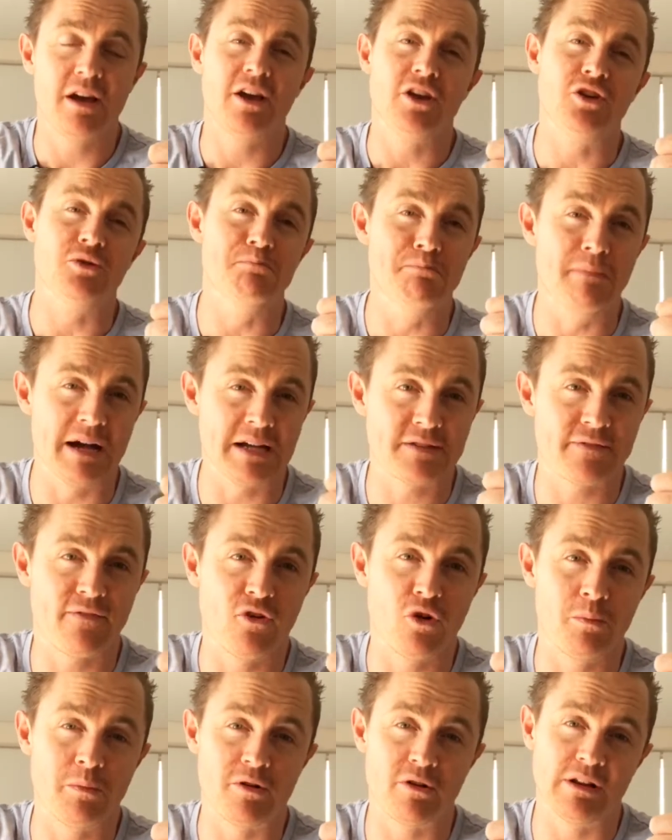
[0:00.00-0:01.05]
You must
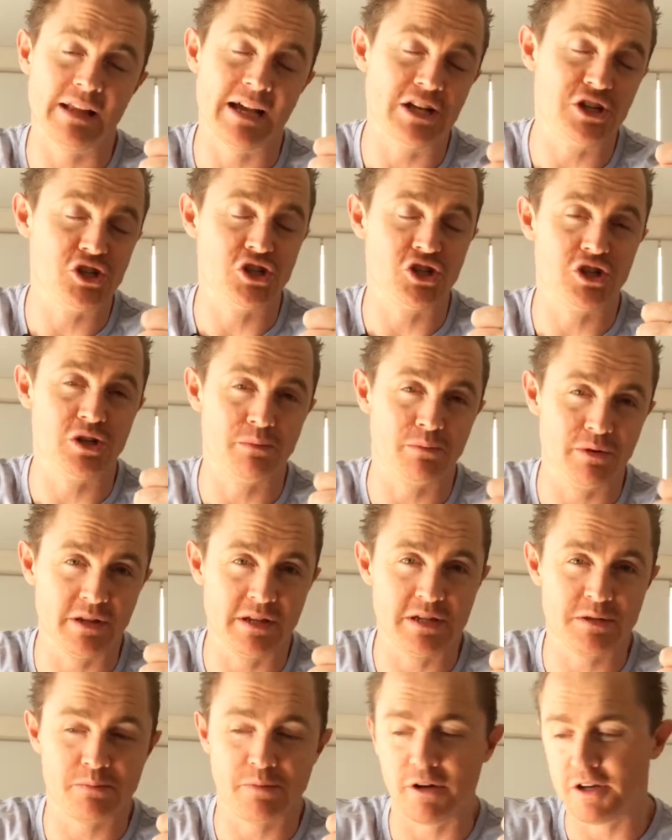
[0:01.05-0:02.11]
form a relationship with
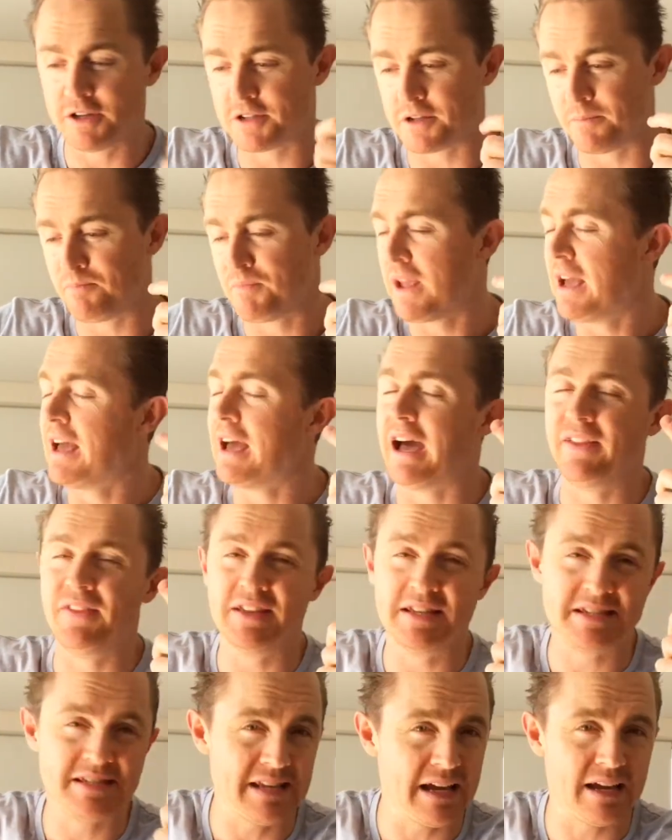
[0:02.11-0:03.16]
this person. And the
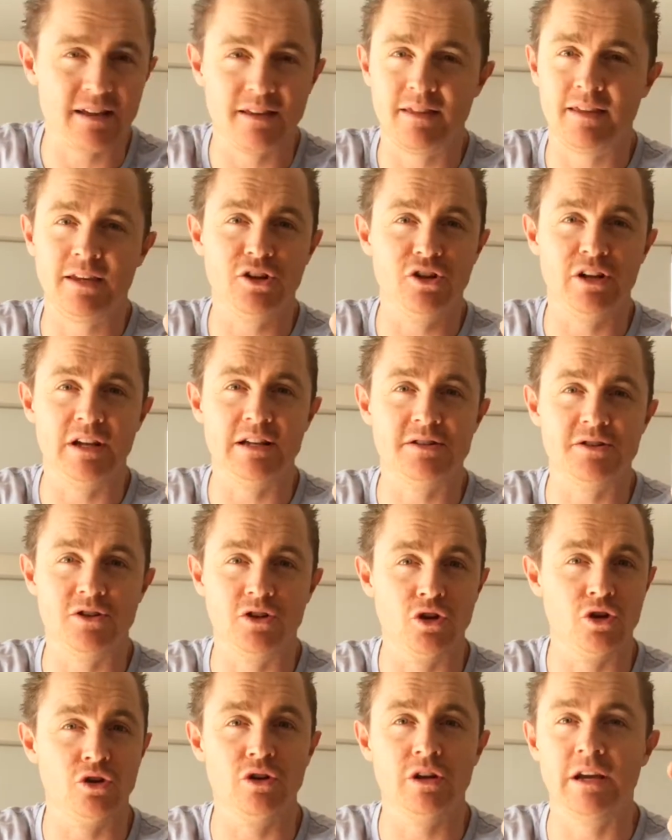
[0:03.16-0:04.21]
second thing you need to
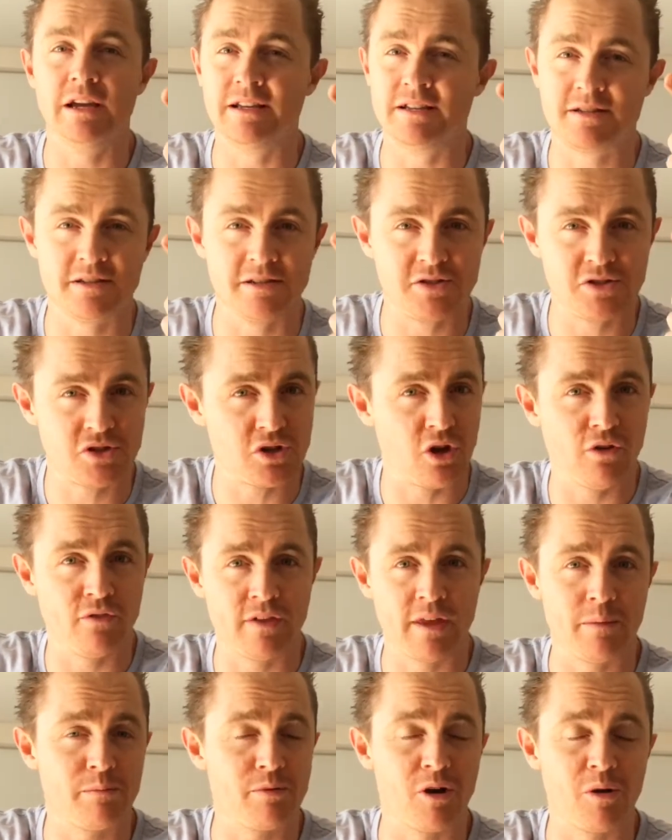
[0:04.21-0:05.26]
do is to solve
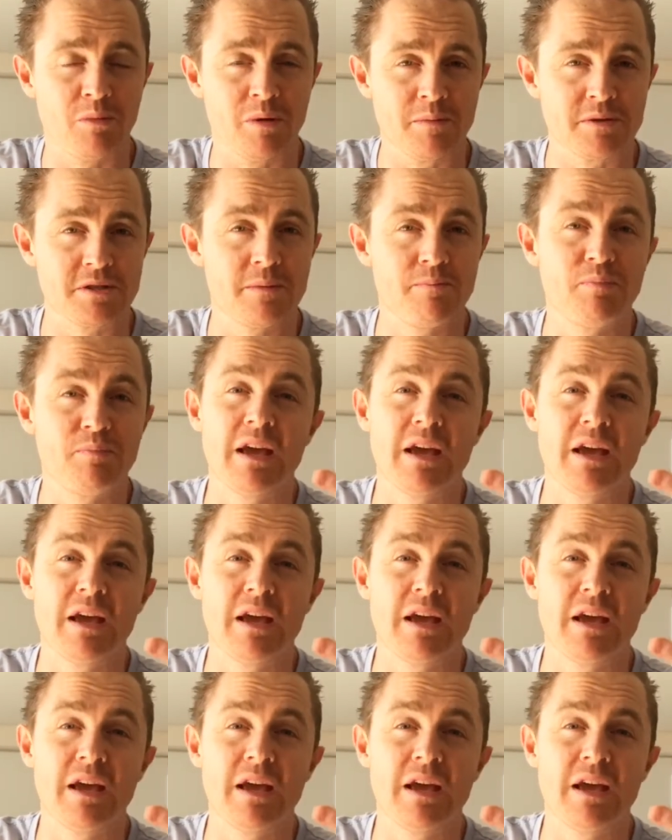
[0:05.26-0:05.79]
their problems.